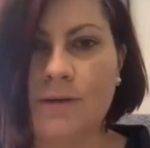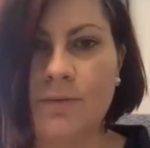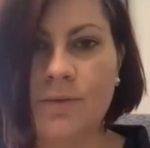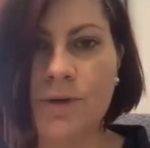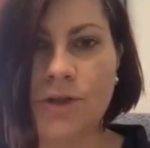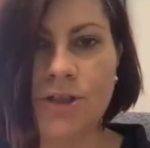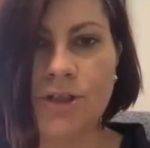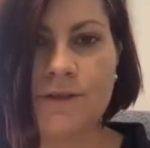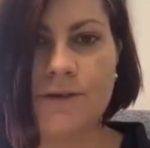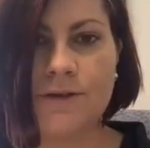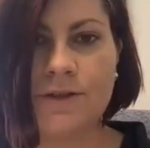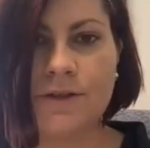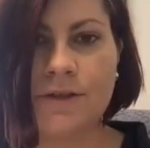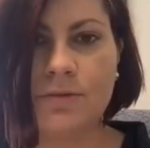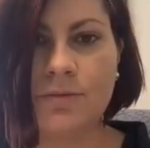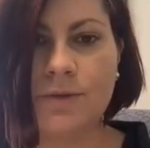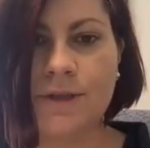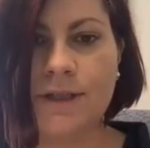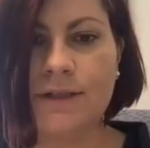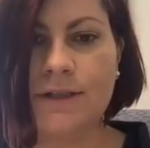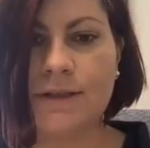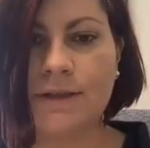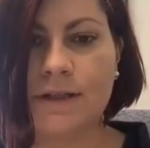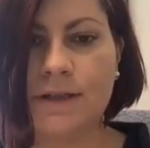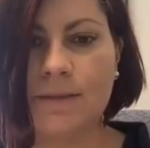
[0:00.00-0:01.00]
we're just gonna
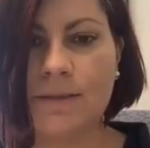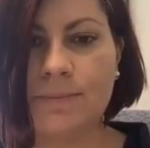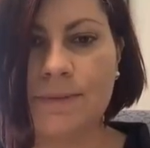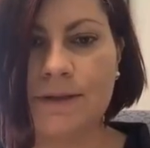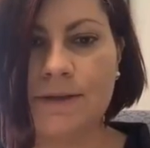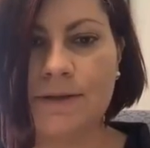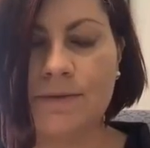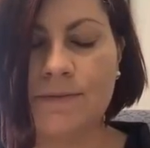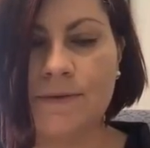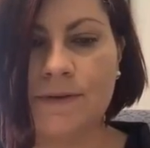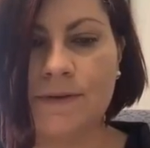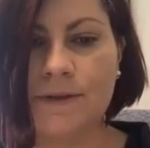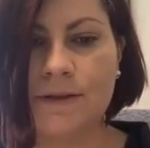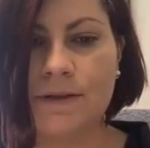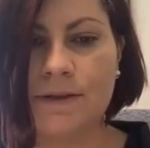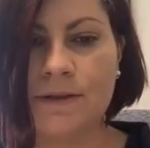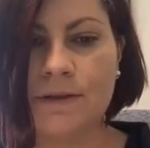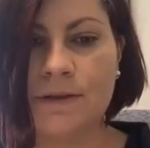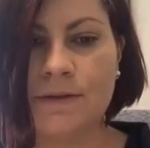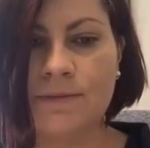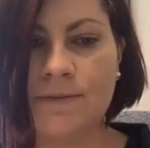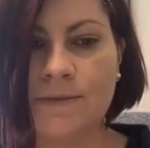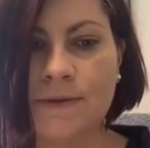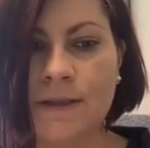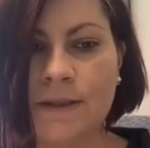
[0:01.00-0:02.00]
wait a couple of, uh,
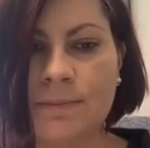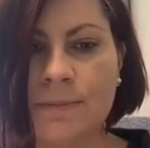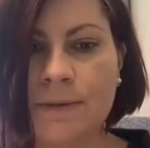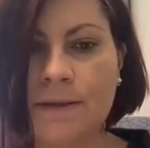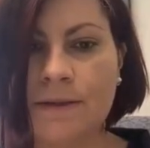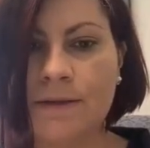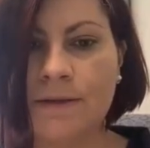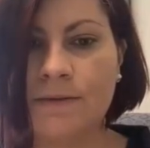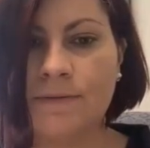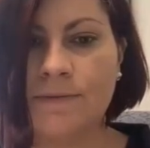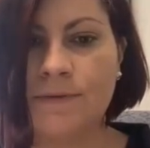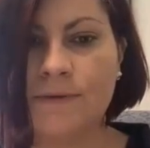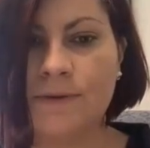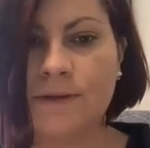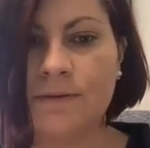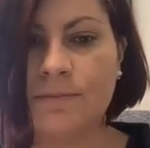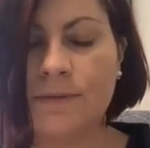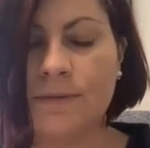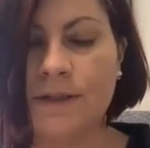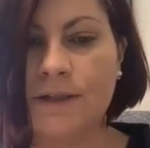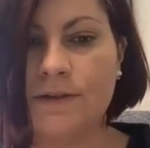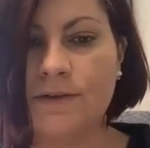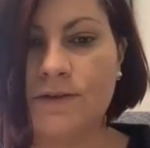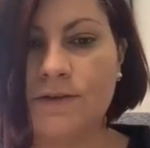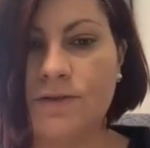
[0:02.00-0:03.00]
a couple of uh,
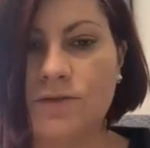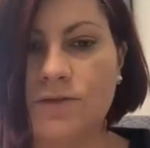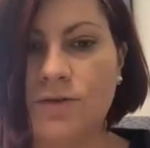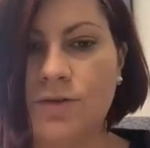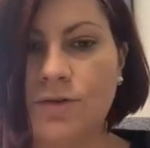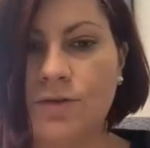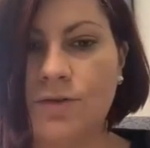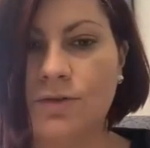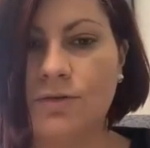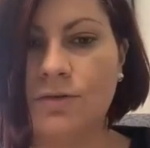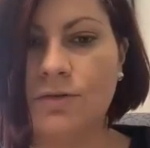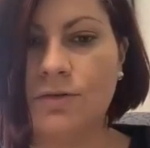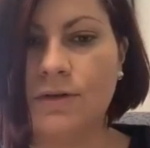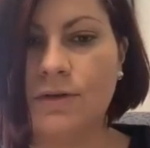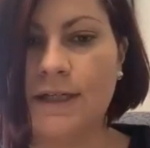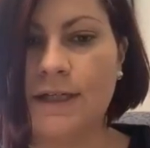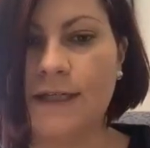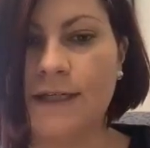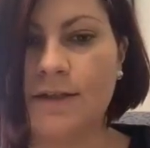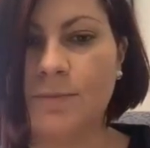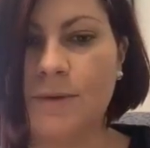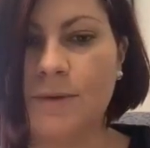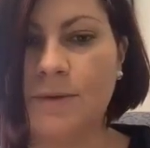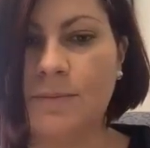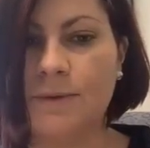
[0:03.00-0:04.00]
minutes to
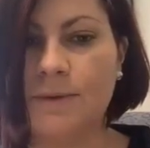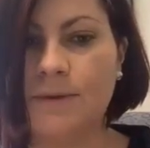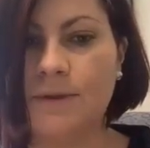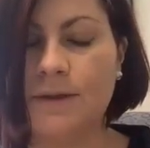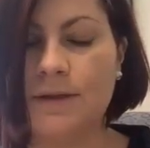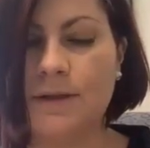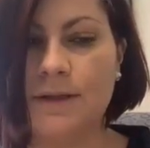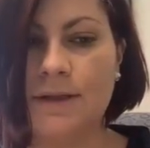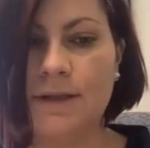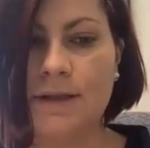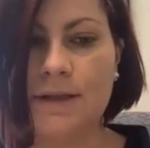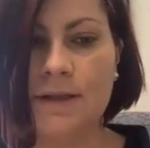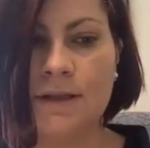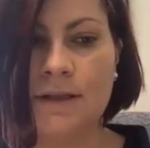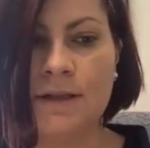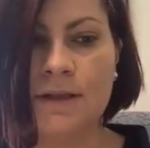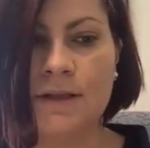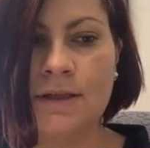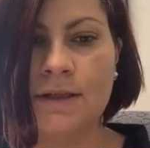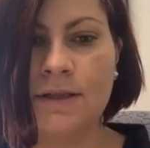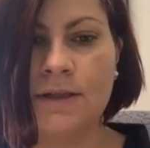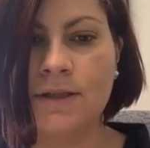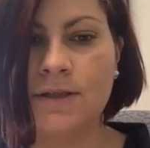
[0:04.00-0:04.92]
let people uh,